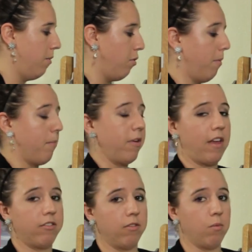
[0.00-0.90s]
But remember,
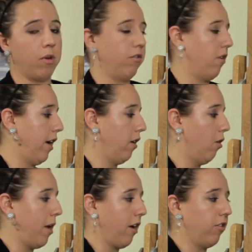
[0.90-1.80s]
that's just one
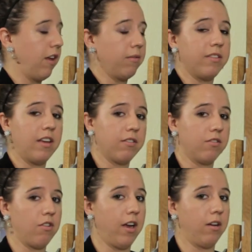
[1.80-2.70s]
triangle. We actually have
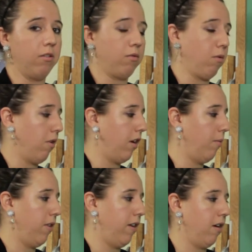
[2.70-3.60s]
six triangles we're
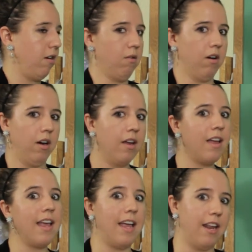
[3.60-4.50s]
working with here, or
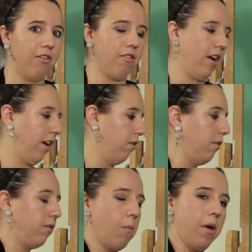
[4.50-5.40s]
n
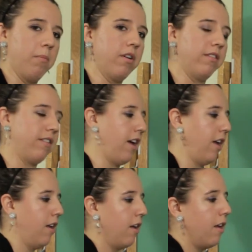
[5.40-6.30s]
triangles, one per side.